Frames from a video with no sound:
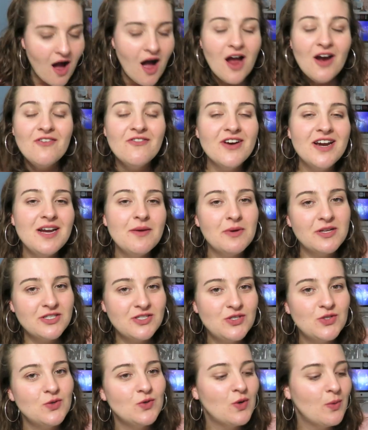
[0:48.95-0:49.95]
I really want
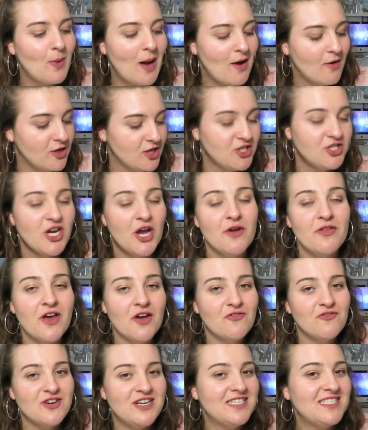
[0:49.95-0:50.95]
to talk about a show
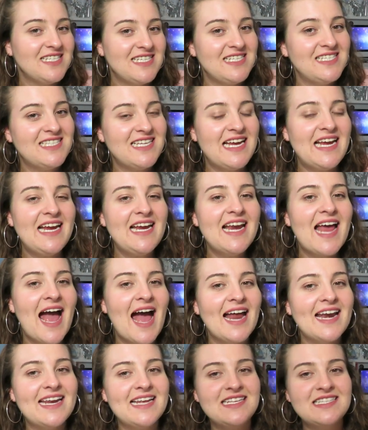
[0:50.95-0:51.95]
that I've recently seen,
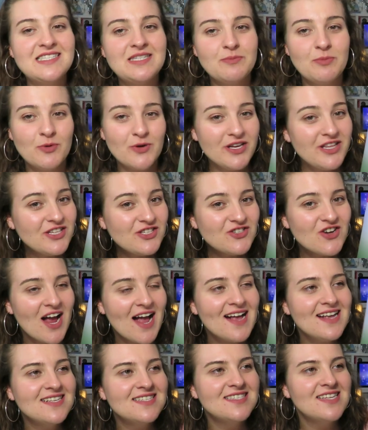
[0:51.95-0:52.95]
and it's The Boy in the
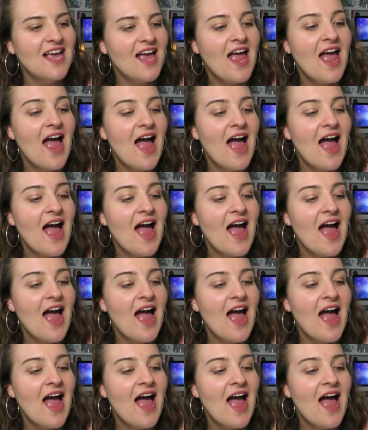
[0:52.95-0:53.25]
Dress,